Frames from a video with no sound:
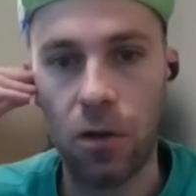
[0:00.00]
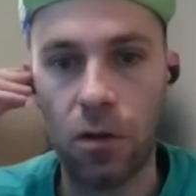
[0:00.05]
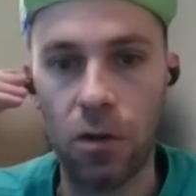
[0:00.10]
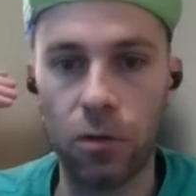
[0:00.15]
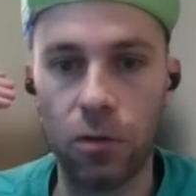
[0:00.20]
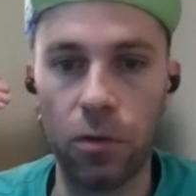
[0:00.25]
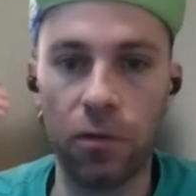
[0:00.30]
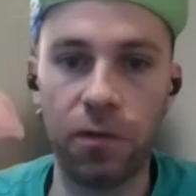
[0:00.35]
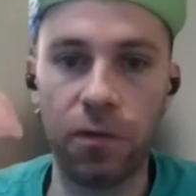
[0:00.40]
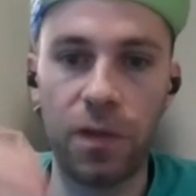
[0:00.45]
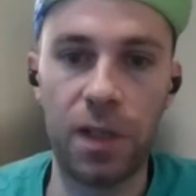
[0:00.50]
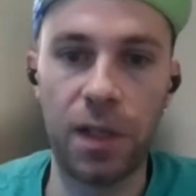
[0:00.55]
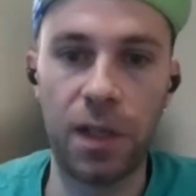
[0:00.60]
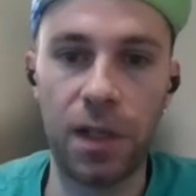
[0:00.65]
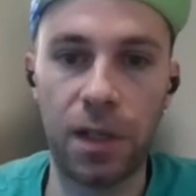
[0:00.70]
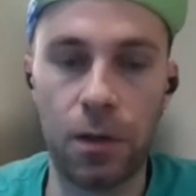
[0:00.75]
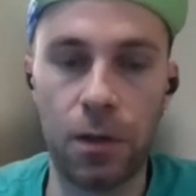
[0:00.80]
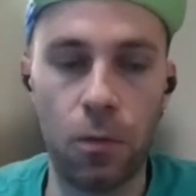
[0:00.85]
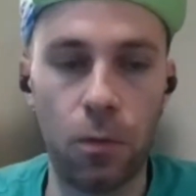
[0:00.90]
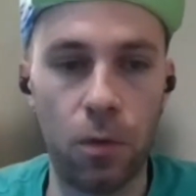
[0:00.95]
or do you
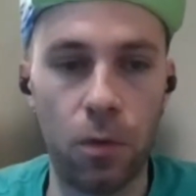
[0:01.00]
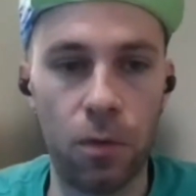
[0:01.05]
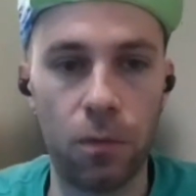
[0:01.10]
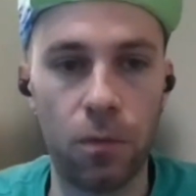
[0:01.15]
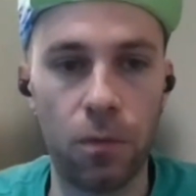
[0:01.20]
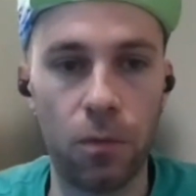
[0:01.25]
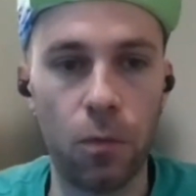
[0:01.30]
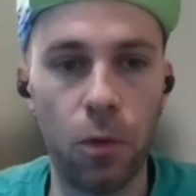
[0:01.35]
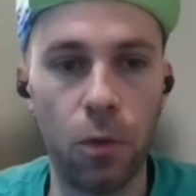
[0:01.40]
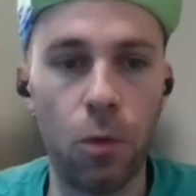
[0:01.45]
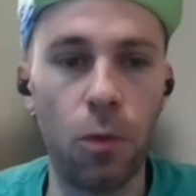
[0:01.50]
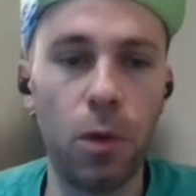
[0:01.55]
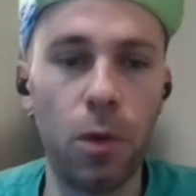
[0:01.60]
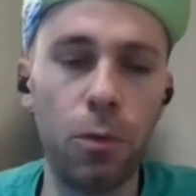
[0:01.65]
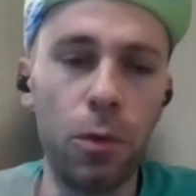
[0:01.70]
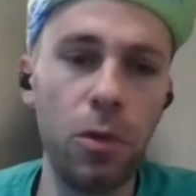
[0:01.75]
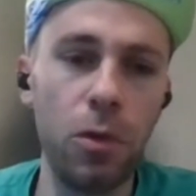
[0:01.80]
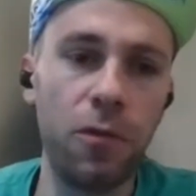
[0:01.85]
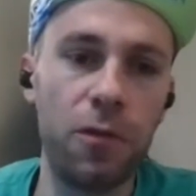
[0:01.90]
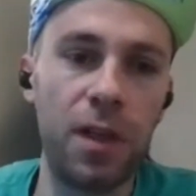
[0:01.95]
think
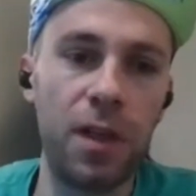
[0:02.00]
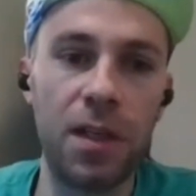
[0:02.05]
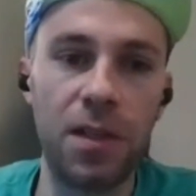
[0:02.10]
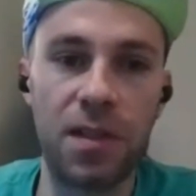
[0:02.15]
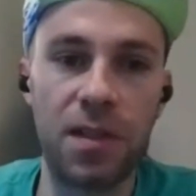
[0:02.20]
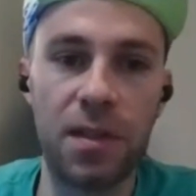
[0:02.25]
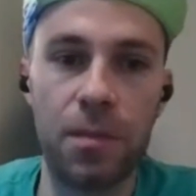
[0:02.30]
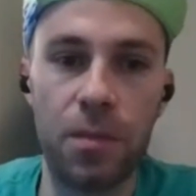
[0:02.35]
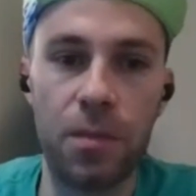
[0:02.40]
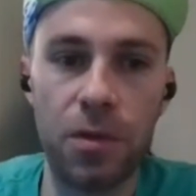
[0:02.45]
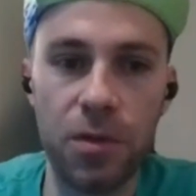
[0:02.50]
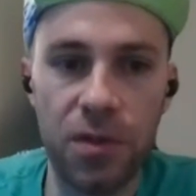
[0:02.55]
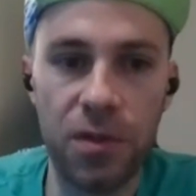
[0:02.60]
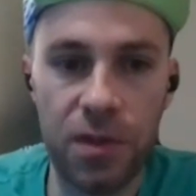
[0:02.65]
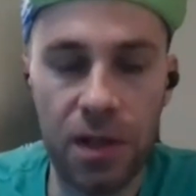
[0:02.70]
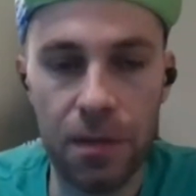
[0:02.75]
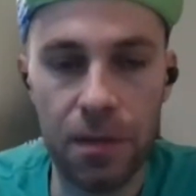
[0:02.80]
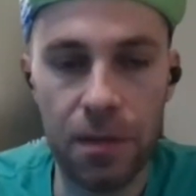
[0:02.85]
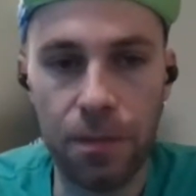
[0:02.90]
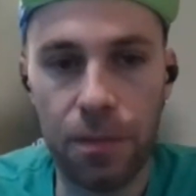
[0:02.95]
what, what do you think is the
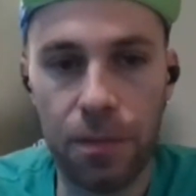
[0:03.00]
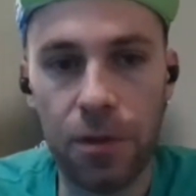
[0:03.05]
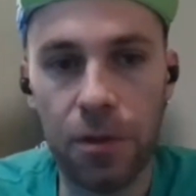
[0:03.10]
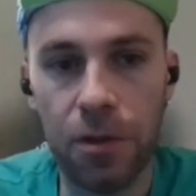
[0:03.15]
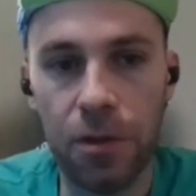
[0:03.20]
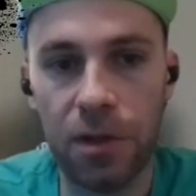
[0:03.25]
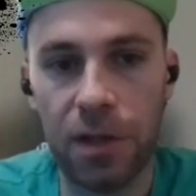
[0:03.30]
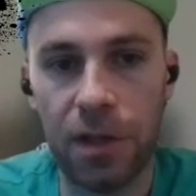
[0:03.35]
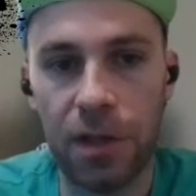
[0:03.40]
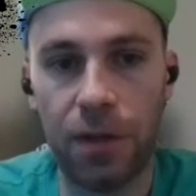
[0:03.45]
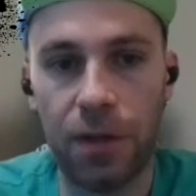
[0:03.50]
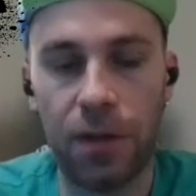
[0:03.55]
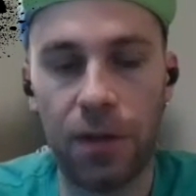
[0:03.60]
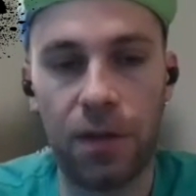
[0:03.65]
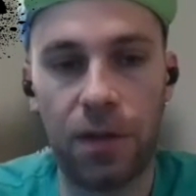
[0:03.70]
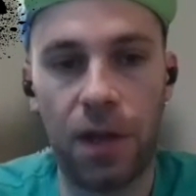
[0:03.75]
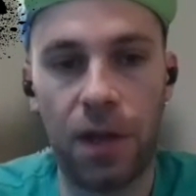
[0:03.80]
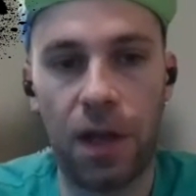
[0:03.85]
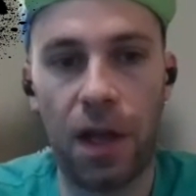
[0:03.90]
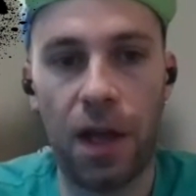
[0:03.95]
most
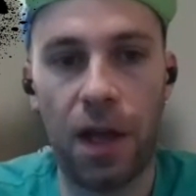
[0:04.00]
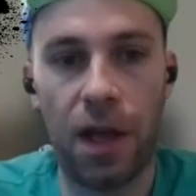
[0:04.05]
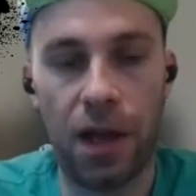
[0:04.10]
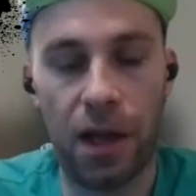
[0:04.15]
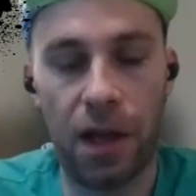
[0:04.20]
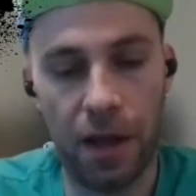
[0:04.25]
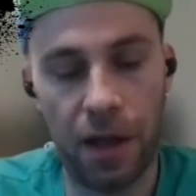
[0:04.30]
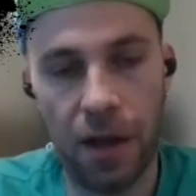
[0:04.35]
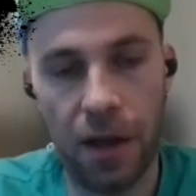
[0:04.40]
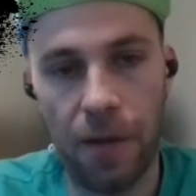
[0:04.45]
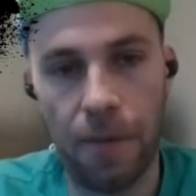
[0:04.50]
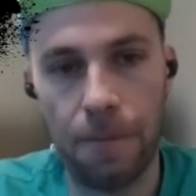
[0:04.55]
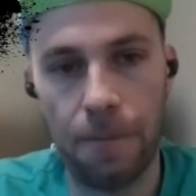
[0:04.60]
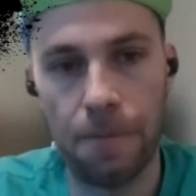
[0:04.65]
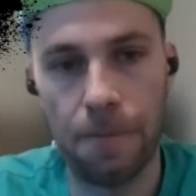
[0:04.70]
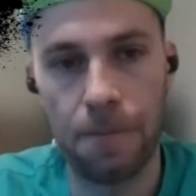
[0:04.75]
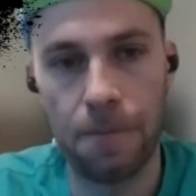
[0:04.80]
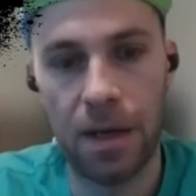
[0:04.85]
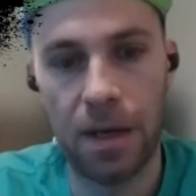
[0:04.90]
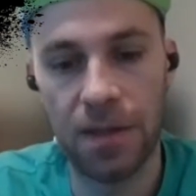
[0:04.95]
important, uh,
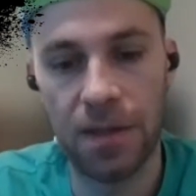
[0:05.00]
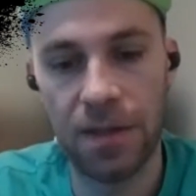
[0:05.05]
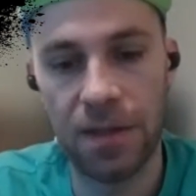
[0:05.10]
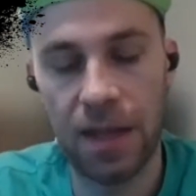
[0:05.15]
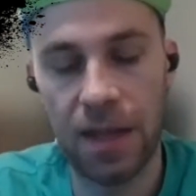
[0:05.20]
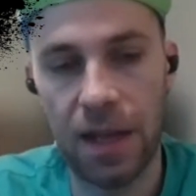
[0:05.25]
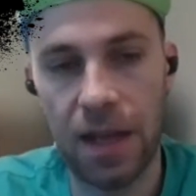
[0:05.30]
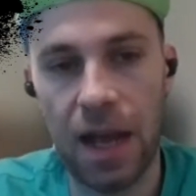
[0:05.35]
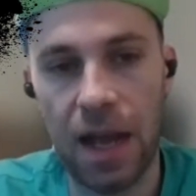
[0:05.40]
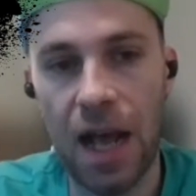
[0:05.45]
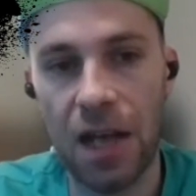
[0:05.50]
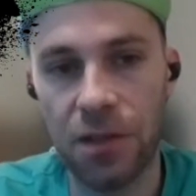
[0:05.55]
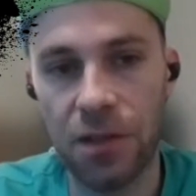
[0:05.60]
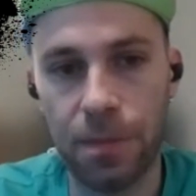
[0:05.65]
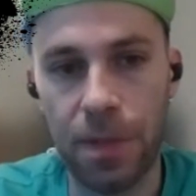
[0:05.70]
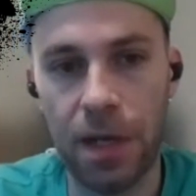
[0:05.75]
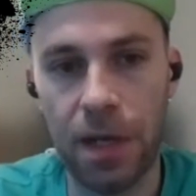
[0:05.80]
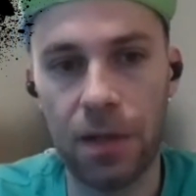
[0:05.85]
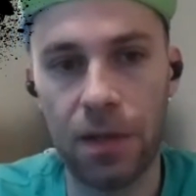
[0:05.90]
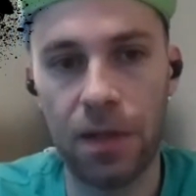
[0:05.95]
let's say,
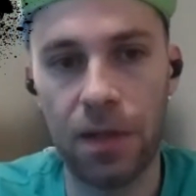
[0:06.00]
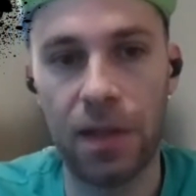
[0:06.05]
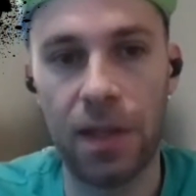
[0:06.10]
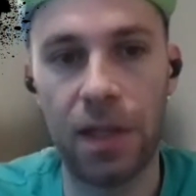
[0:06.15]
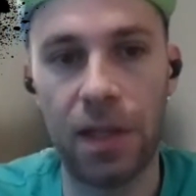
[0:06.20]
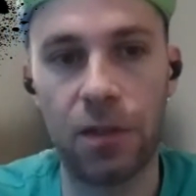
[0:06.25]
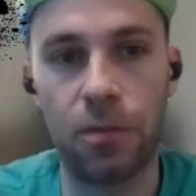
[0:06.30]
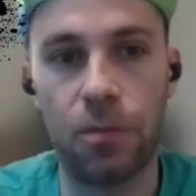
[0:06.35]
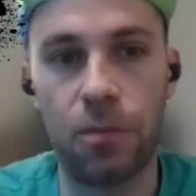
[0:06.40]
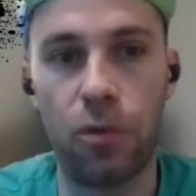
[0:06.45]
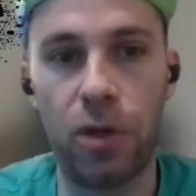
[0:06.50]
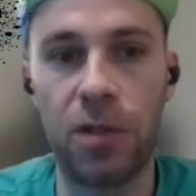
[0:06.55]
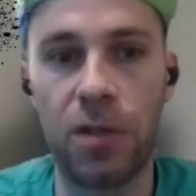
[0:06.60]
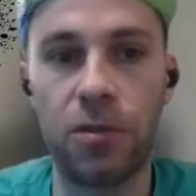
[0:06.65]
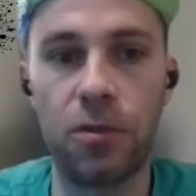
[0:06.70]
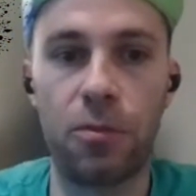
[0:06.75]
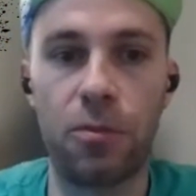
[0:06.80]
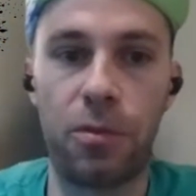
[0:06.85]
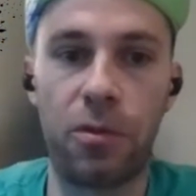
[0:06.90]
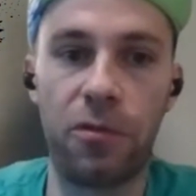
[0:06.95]
aspect that
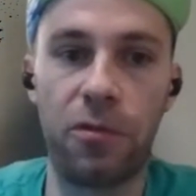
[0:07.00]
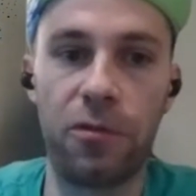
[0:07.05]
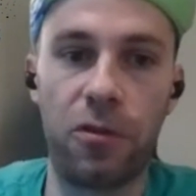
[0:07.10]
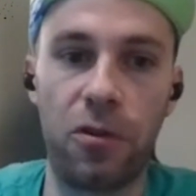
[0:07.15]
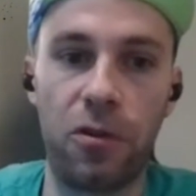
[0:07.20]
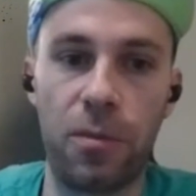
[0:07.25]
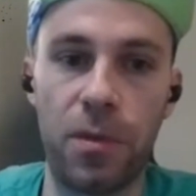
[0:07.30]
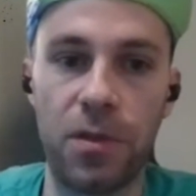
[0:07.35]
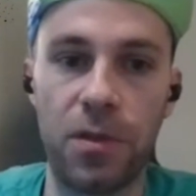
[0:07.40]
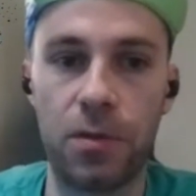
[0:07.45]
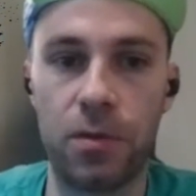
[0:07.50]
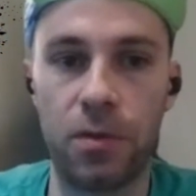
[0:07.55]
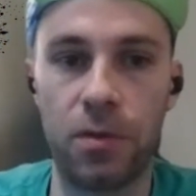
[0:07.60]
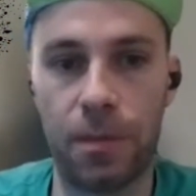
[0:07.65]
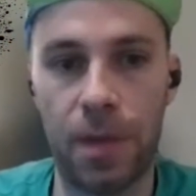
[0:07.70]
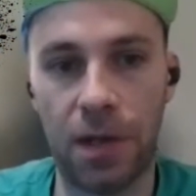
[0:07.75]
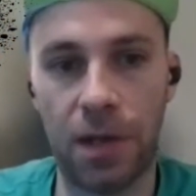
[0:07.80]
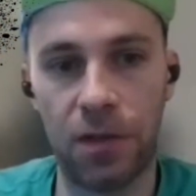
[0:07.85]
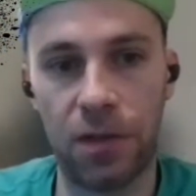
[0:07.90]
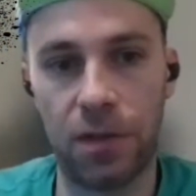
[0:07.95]
brings your performance to
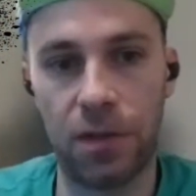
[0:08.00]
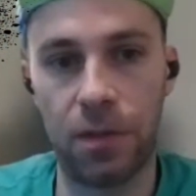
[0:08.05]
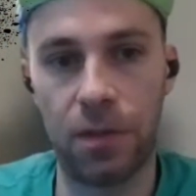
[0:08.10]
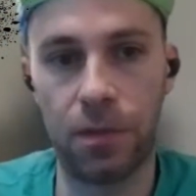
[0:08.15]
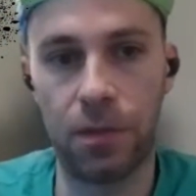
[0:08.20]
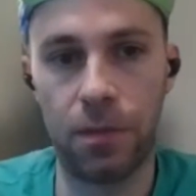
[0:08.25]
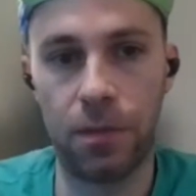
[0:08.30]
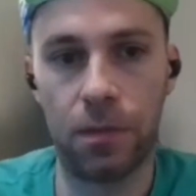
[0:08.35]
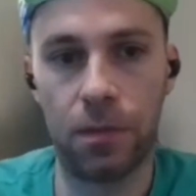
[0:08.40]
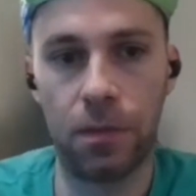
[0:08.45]
the maximum?